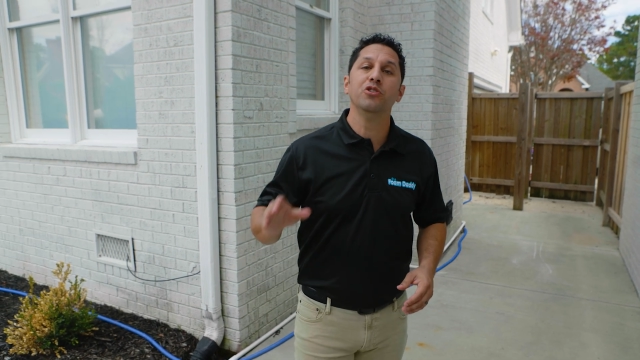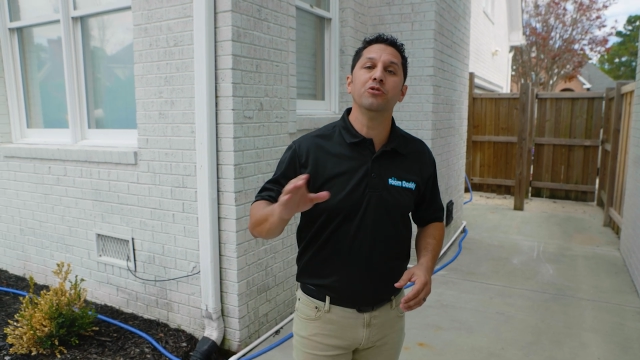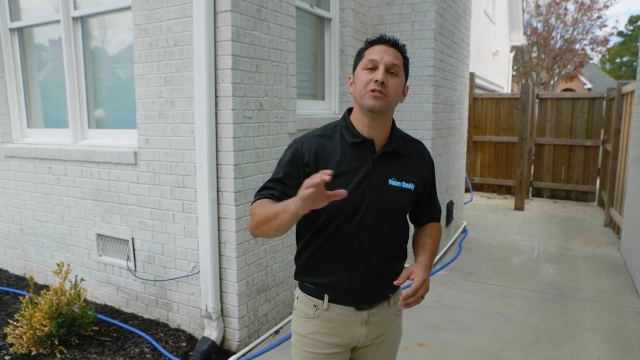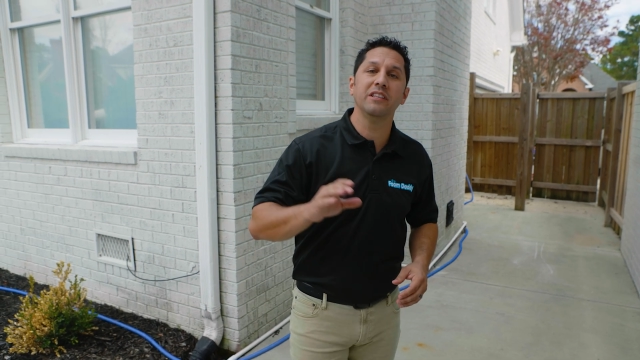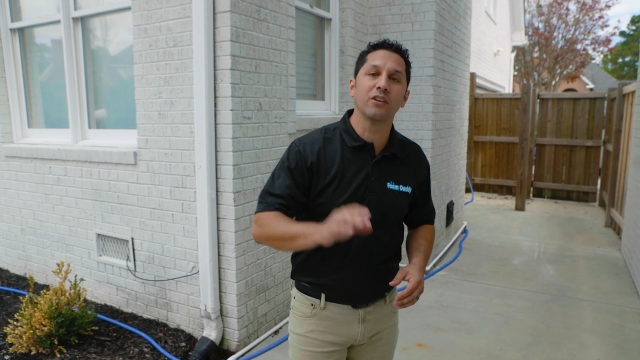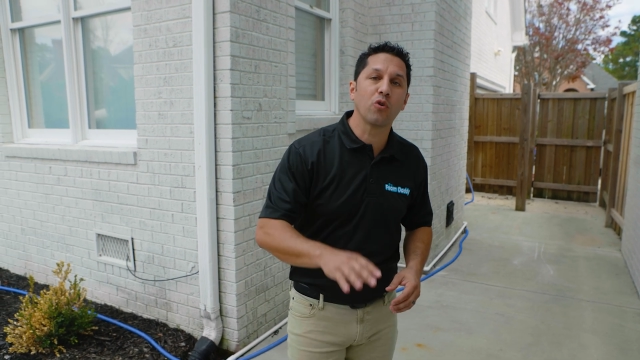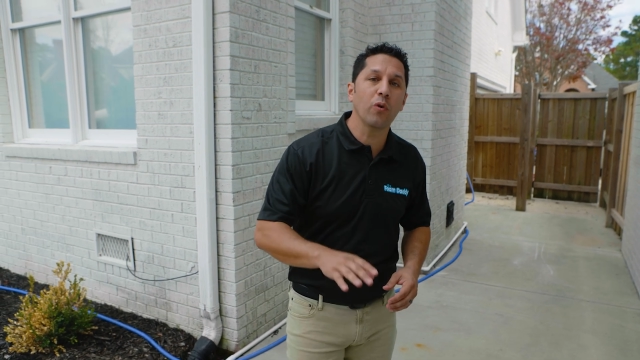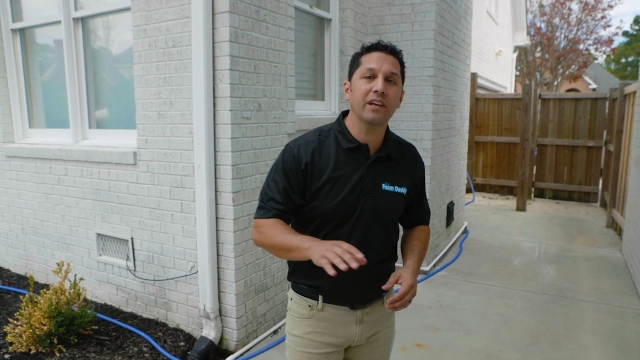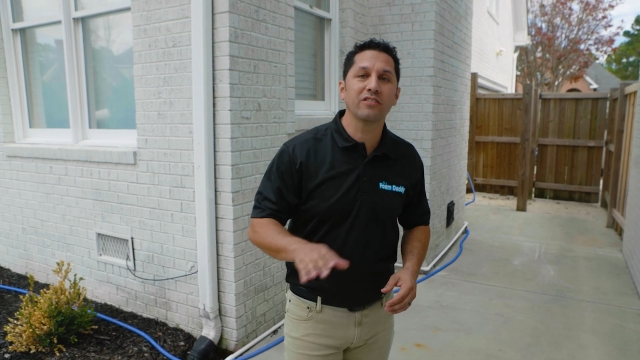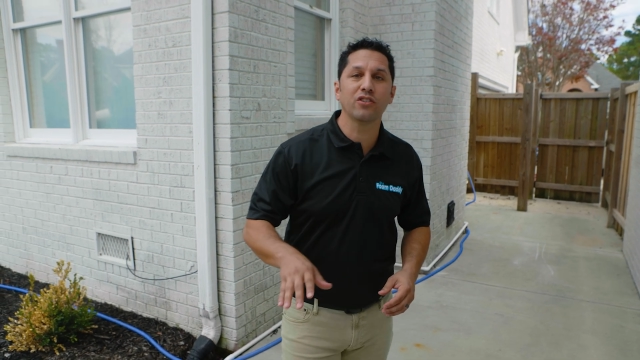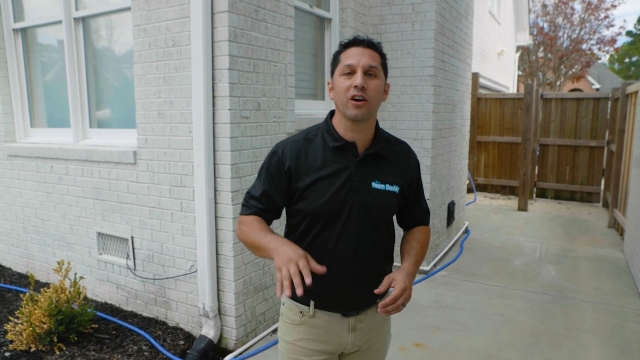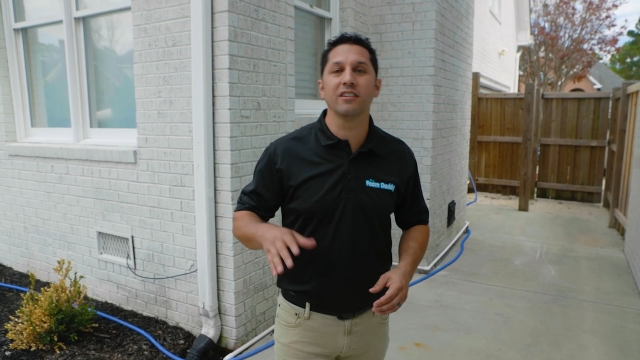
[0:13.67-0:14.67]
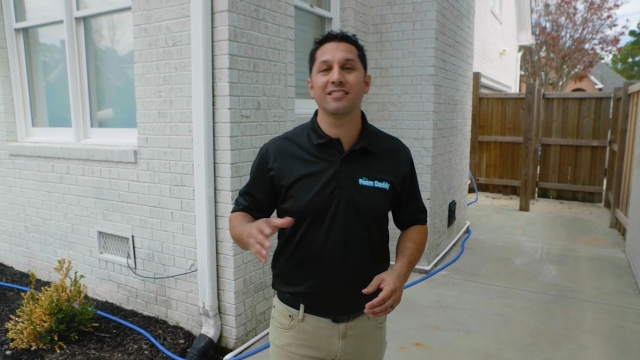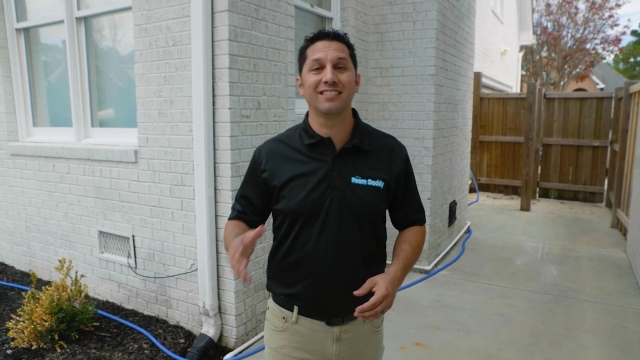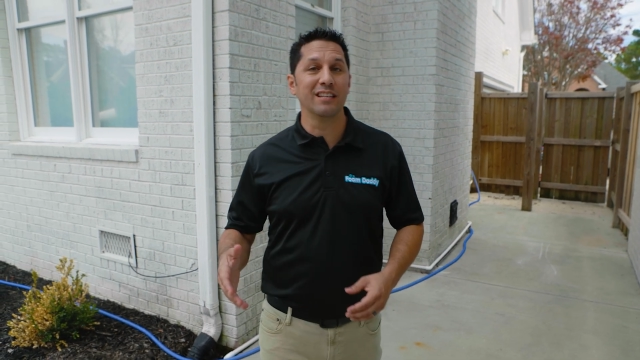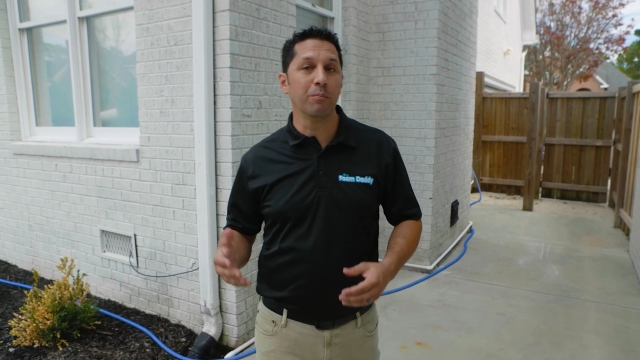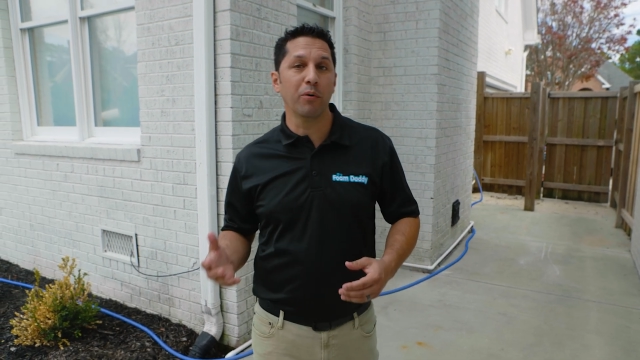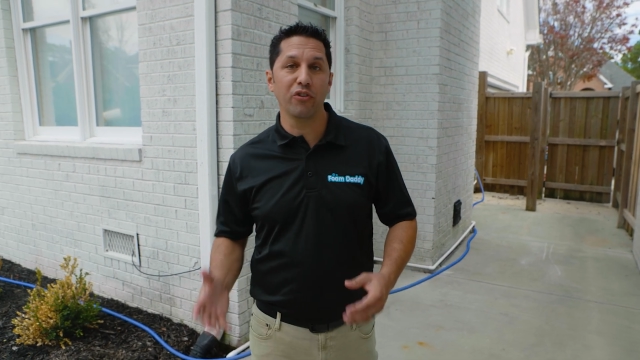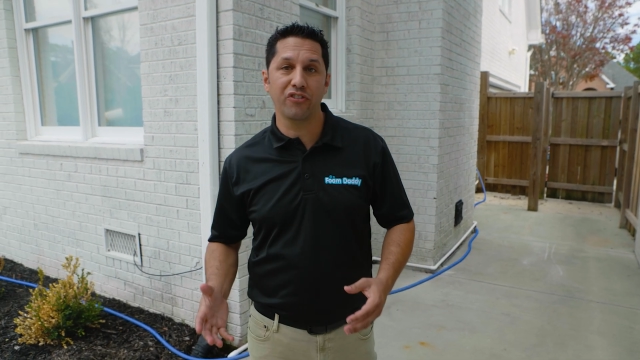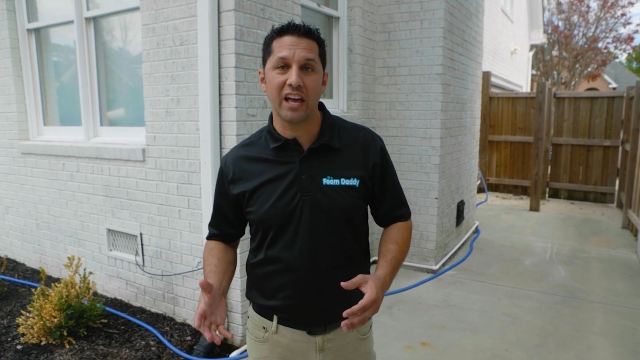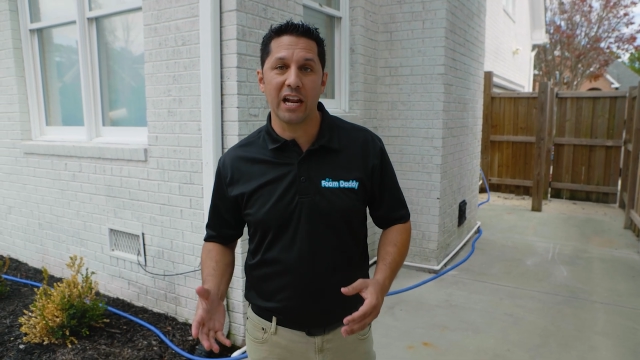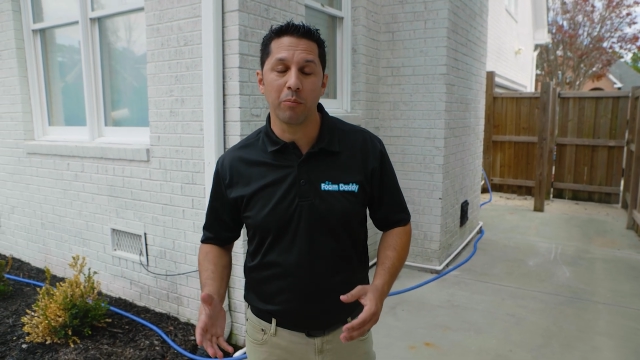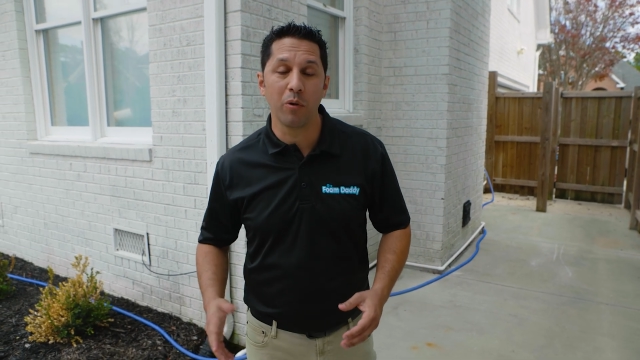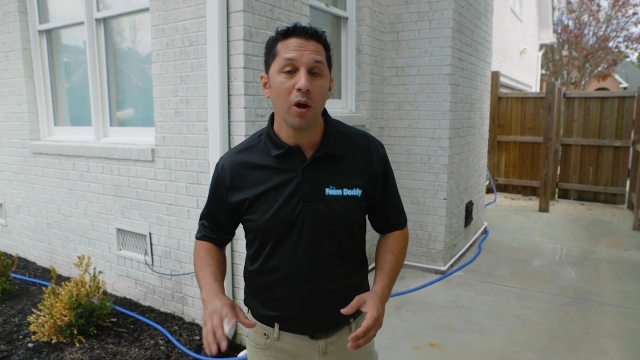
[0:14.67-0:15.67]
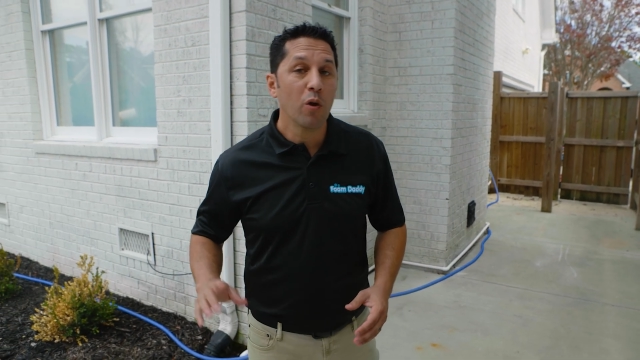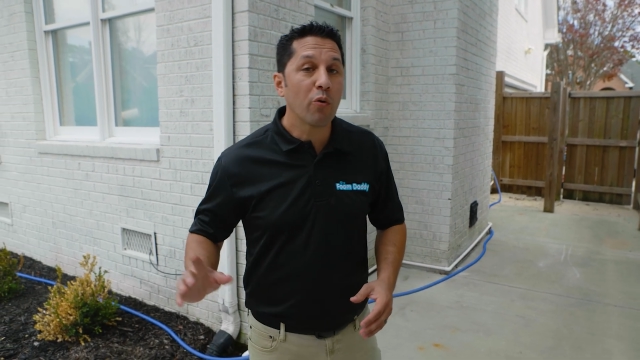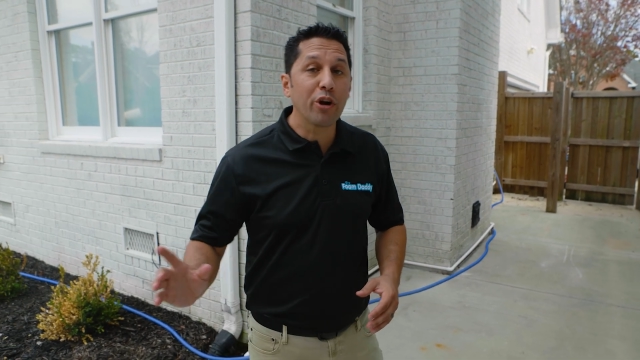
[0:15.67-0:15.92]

using the quick start simple setup.